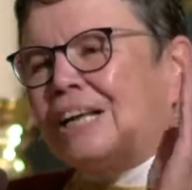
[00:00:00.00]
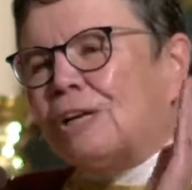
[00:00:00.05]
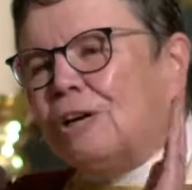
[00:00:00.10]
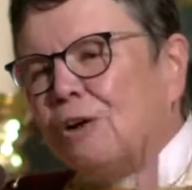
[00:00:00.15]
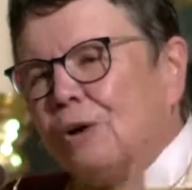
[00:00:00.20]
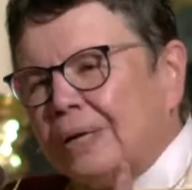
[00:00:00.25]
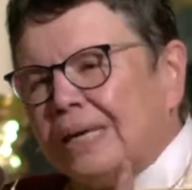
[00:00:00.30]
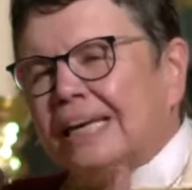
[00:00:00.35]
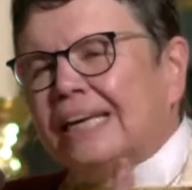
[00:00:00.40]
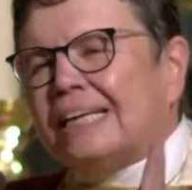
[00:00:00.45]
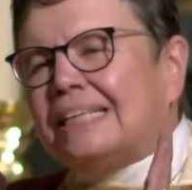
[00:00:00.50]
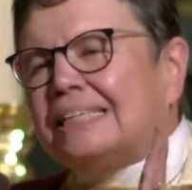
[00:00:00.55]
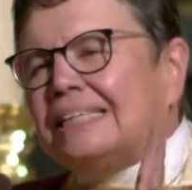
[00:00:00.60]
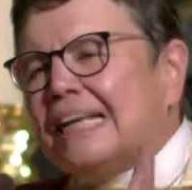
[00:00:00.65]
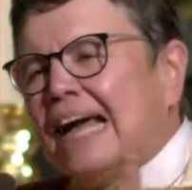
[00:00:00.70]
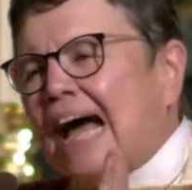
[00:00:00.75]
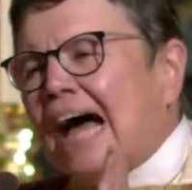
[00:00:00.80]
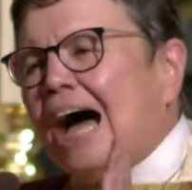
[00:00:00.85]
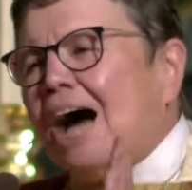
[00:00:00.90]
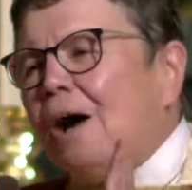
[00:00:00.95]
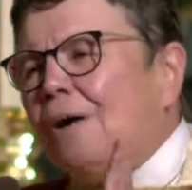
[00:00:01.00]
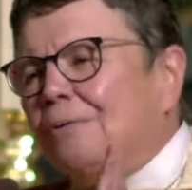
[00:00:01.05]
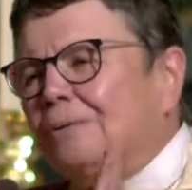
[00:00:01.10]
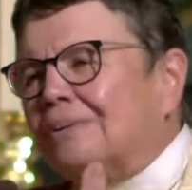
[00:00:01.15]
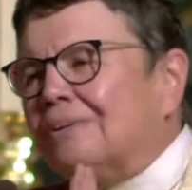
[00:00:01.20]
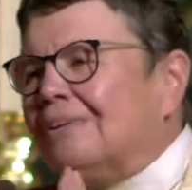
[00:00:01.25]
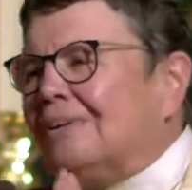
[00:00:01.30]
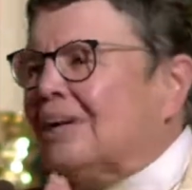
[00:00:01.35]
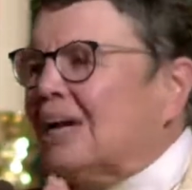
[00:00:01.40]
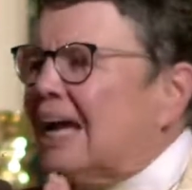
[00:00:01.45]
looking
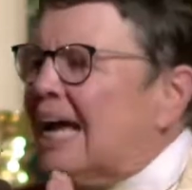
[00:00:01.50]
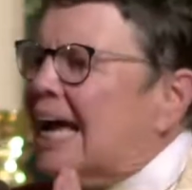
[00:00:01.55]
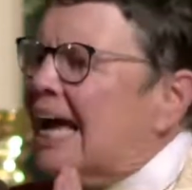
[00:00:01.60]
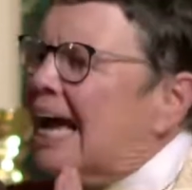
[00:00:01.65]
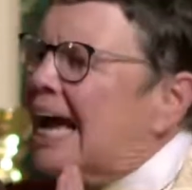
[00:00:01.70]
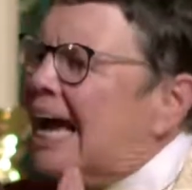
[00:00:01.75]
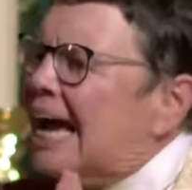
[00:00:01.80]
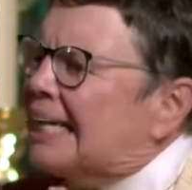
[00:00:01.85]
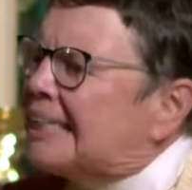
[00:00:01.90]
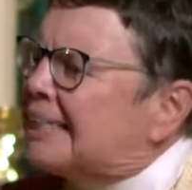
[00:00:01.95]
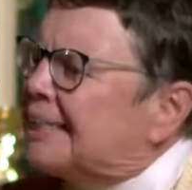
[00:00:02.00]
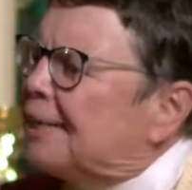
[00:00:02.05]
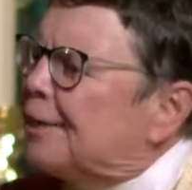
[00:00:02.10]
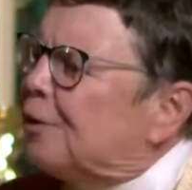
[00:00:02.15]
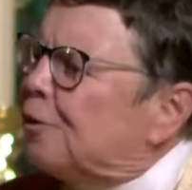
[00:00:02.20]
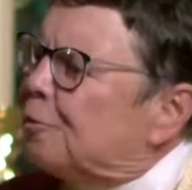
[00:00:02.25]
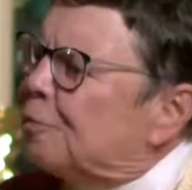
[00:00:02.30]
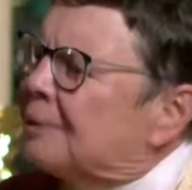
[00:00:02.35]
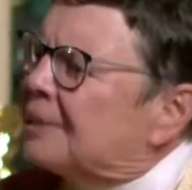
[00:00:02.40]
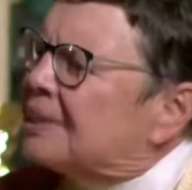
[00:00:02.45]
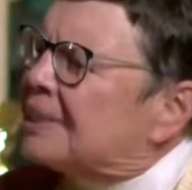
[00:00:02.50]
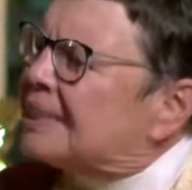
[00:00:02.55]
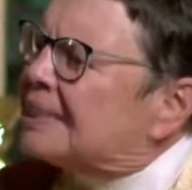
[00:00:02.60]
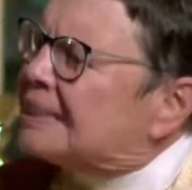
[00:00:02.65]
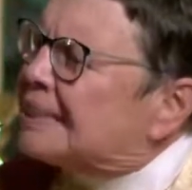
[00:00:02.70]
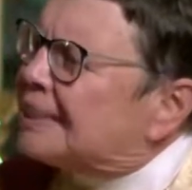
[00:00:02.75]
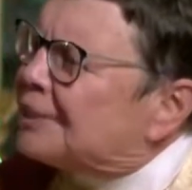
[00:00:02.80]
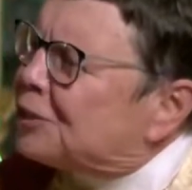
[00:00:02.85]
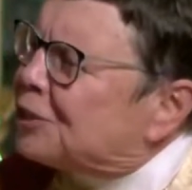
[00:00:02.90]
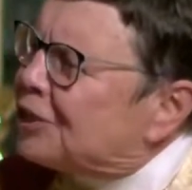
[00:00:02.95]
down at the human
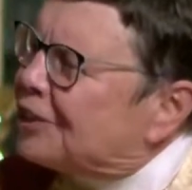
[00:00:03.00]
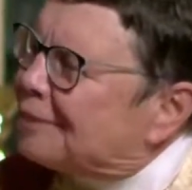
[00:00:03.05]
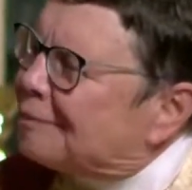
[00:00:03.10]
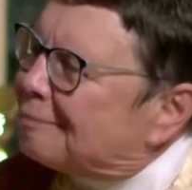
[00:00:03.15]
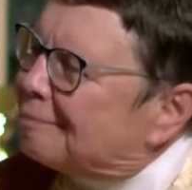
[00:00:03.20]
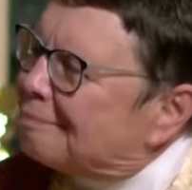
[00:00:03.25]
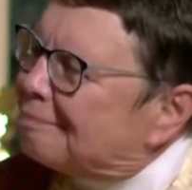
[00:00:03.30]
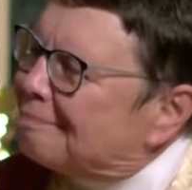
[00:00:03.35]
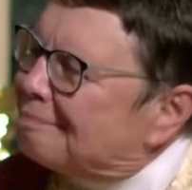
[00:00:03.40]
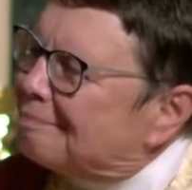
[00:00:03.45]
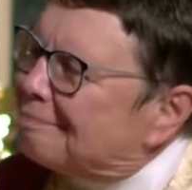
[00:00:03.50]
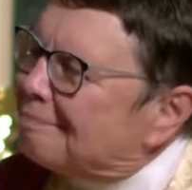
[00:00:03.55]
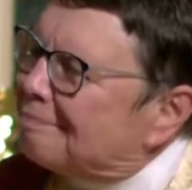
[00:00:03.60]
condition,